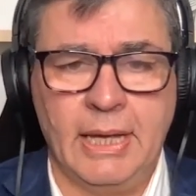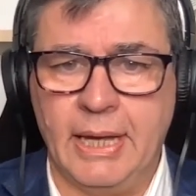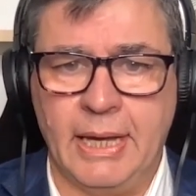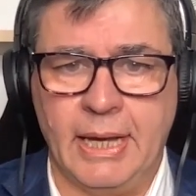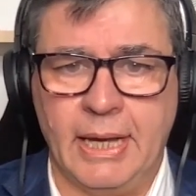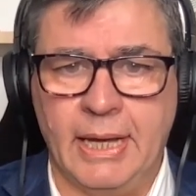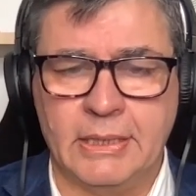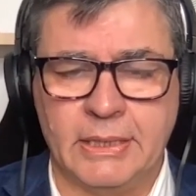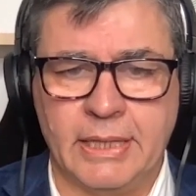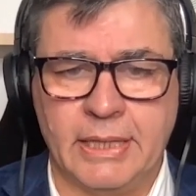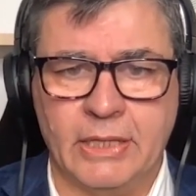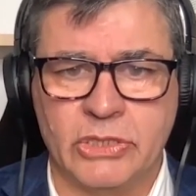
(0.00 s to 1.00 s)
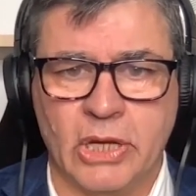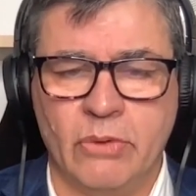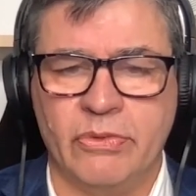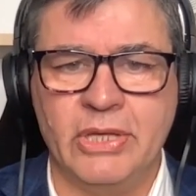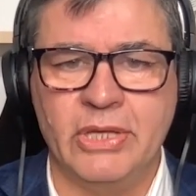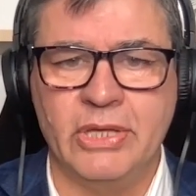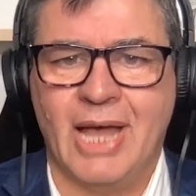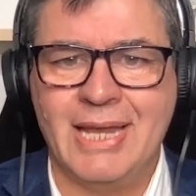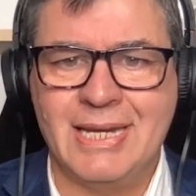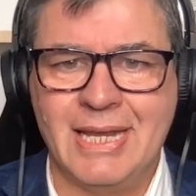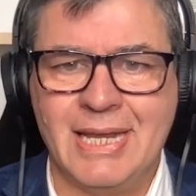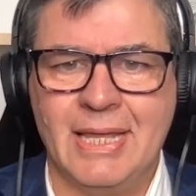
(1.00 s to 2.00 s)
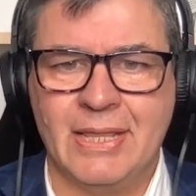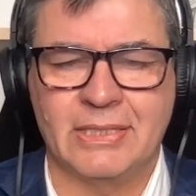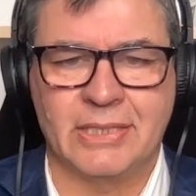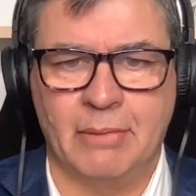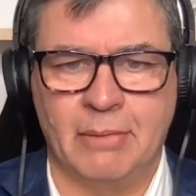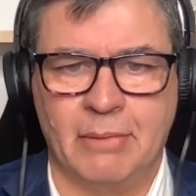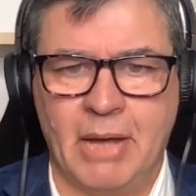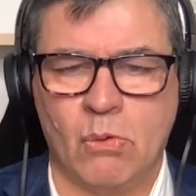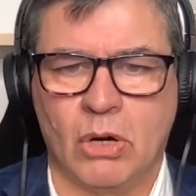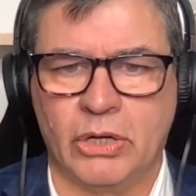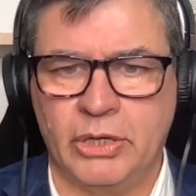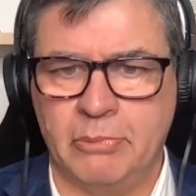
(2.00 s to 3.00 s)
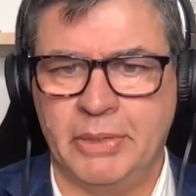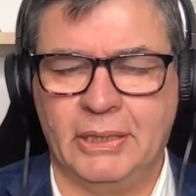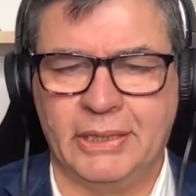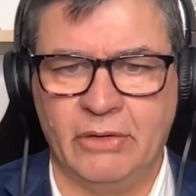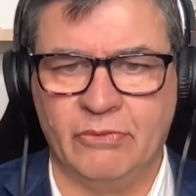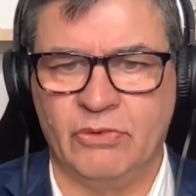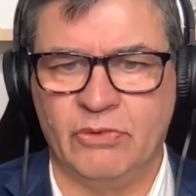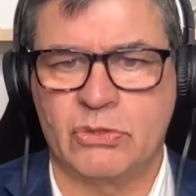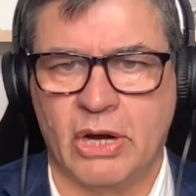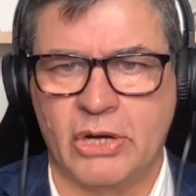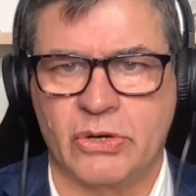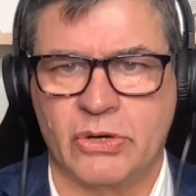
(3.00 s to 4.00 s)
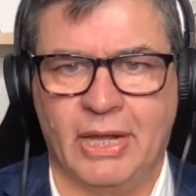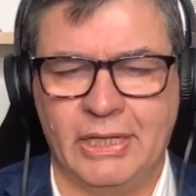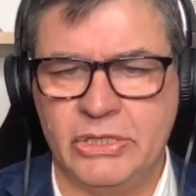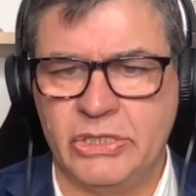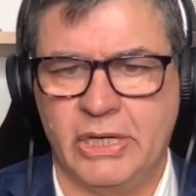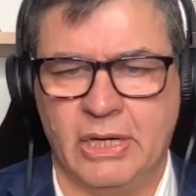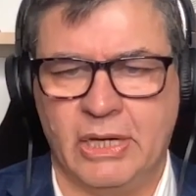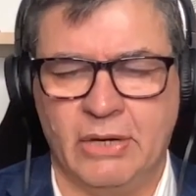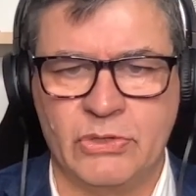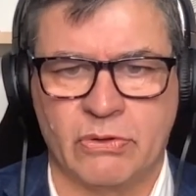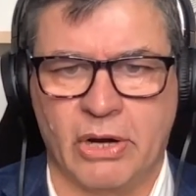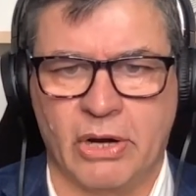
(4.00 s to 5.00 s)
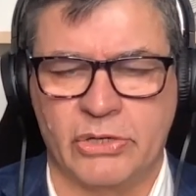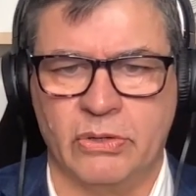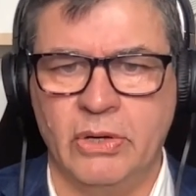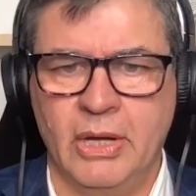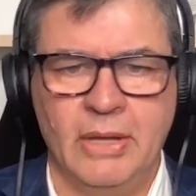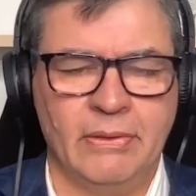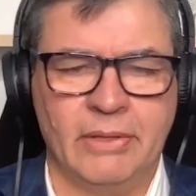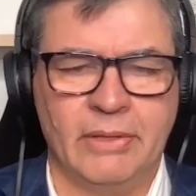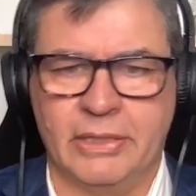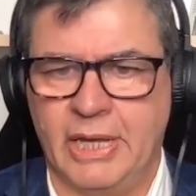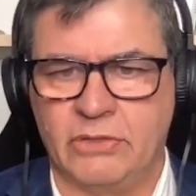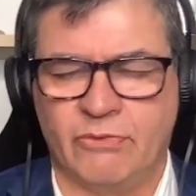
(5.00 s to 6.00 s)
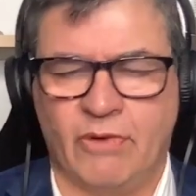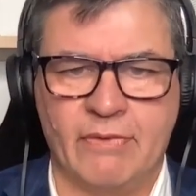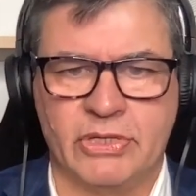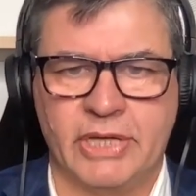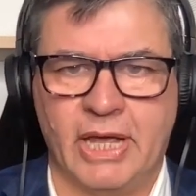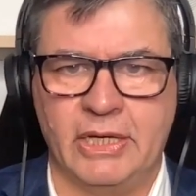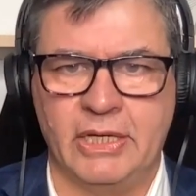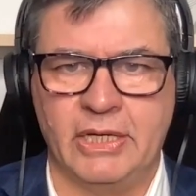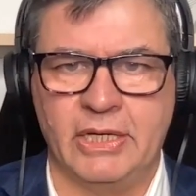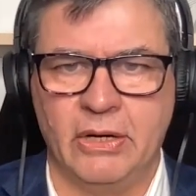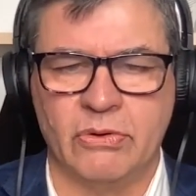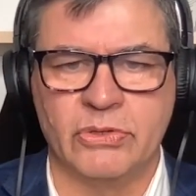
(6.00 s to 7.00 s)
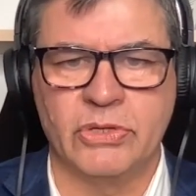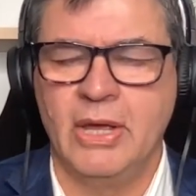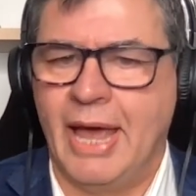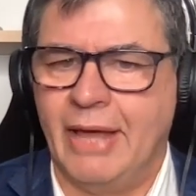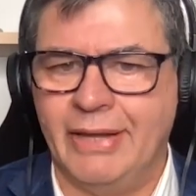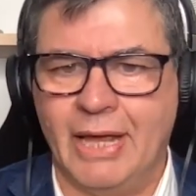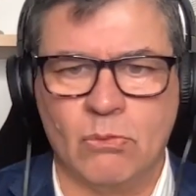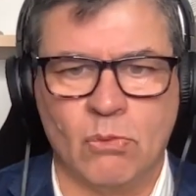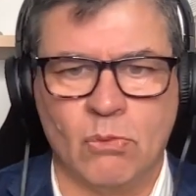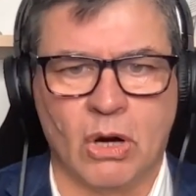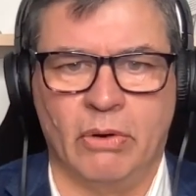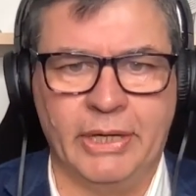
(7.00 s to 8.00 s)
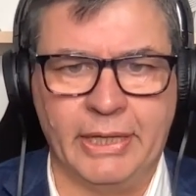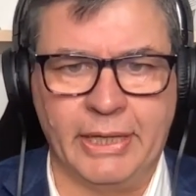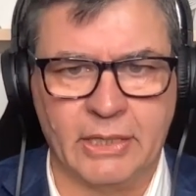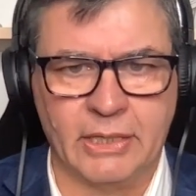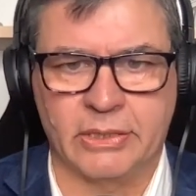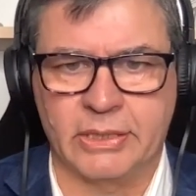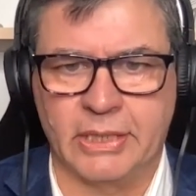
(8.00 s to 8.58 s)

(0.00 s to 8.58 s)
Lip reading: so this idea that somehow we're going to build infrastructure, LNG infrastructure, that it takes 5 or 10 years, and then we're going to get,